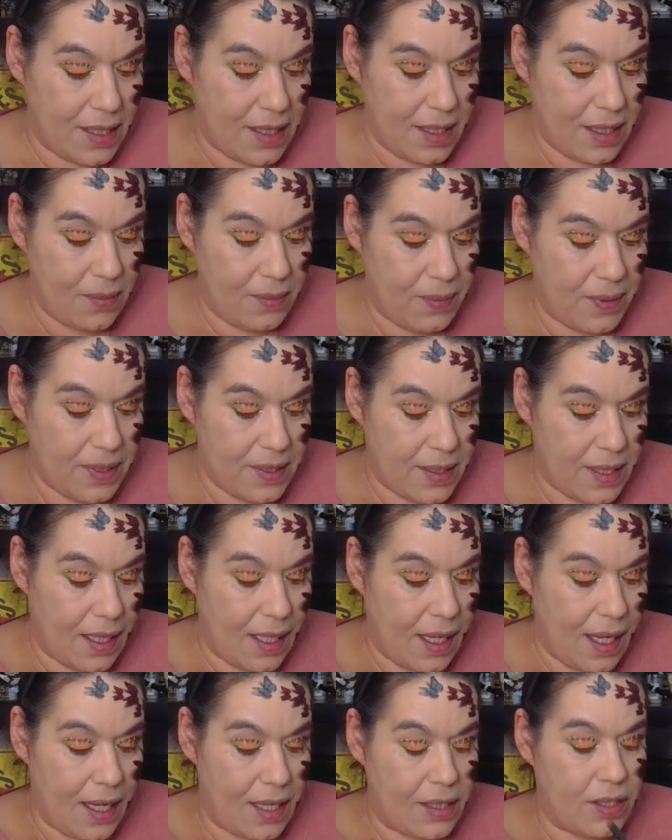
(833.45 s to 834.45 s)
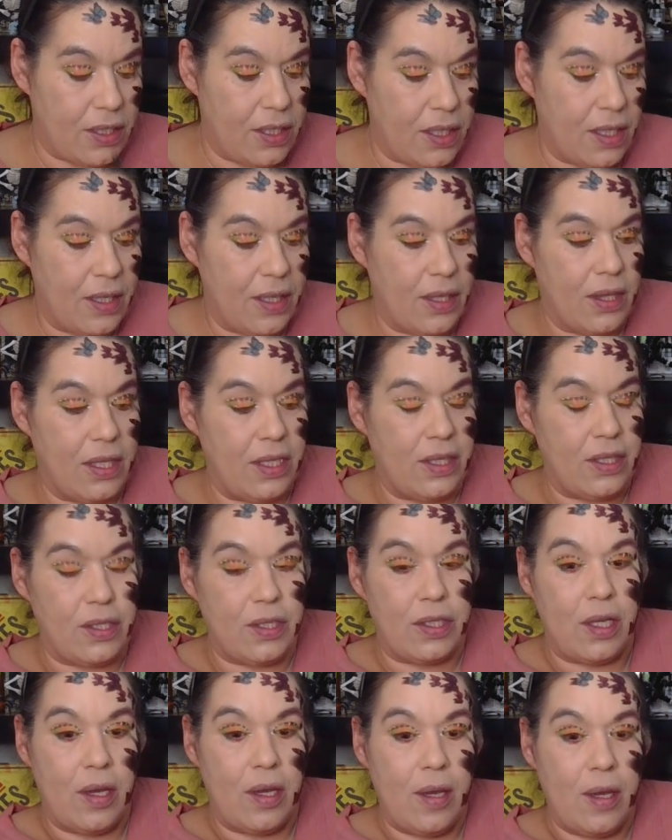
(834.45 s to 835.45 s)
was that I took this
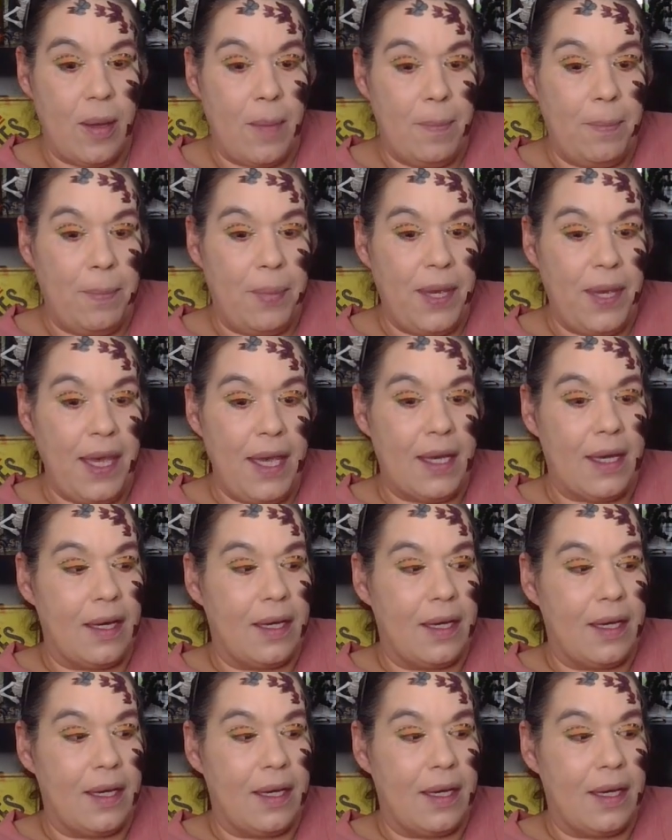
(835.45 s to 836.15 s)
pink